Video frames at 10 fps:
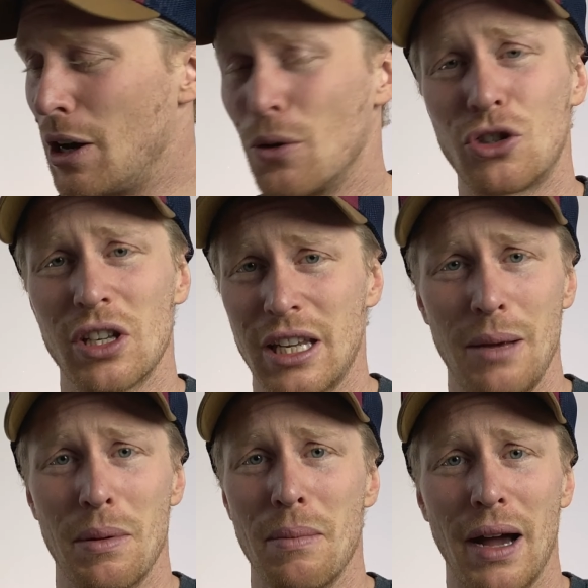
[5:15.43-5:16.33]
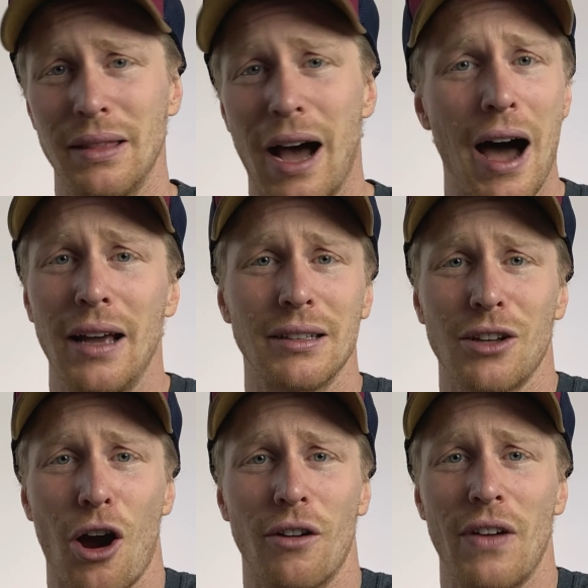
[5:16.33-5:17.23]
just keep in mind the highest
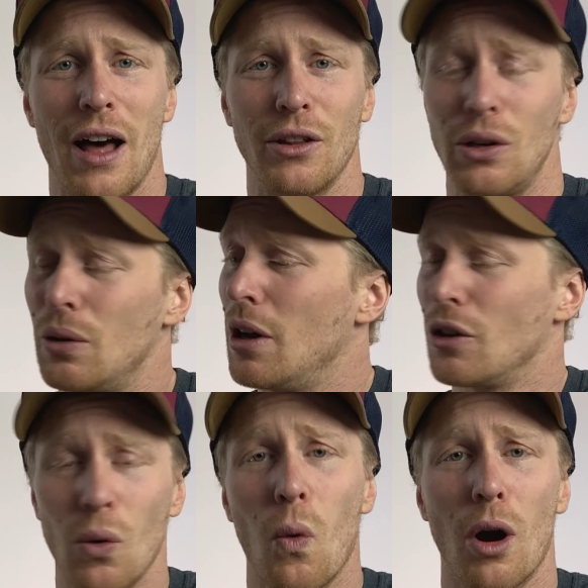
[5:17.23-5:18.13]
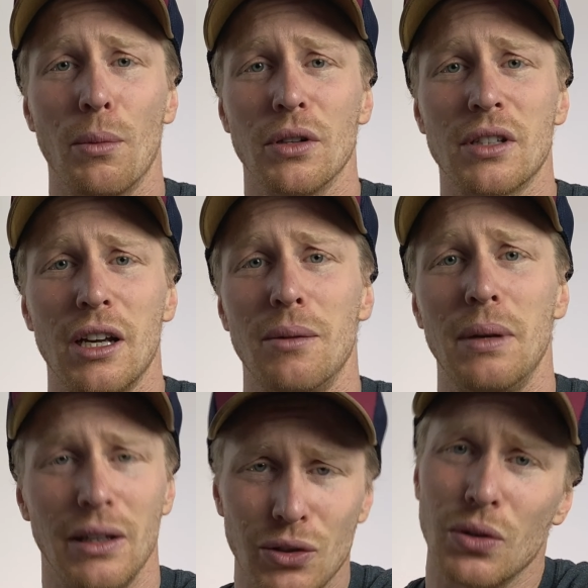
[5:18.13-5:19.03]
R value, the warmer it's going to
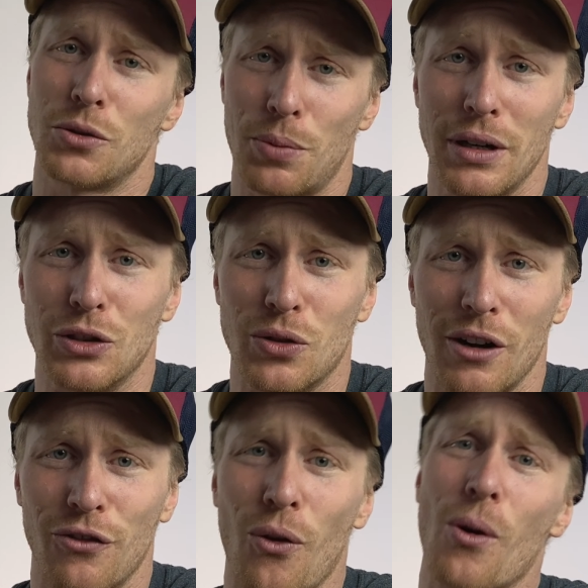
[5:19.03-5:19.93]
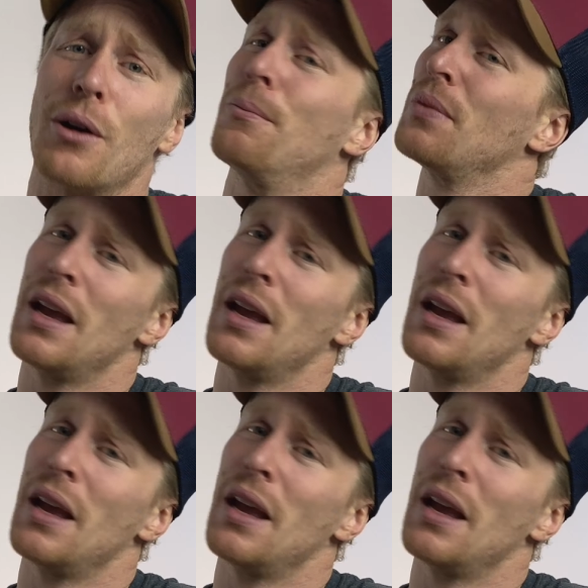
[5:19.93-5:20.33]
be. So it's pretty straightforward.